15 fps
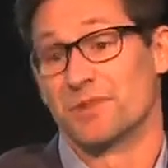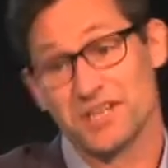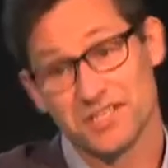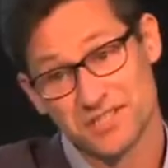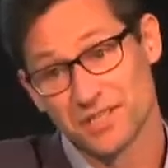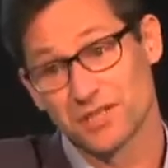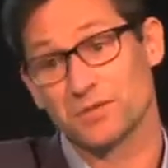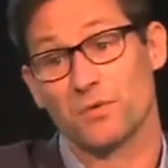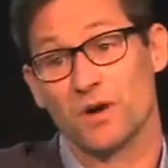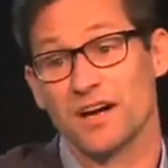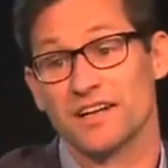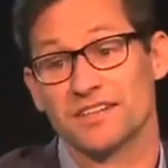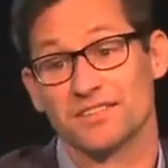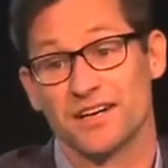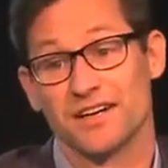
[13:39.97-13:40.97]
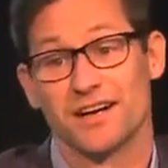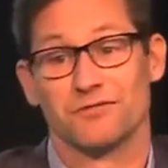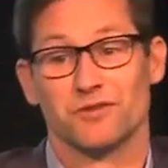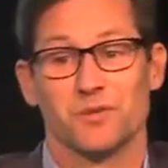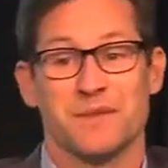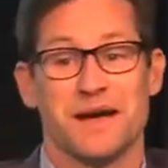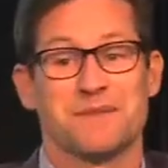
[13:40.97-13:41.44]
But it's a good one, it's on our
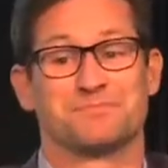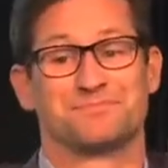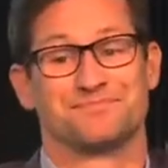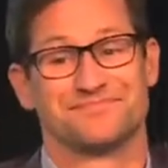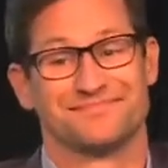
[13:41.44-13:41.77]
roadmap.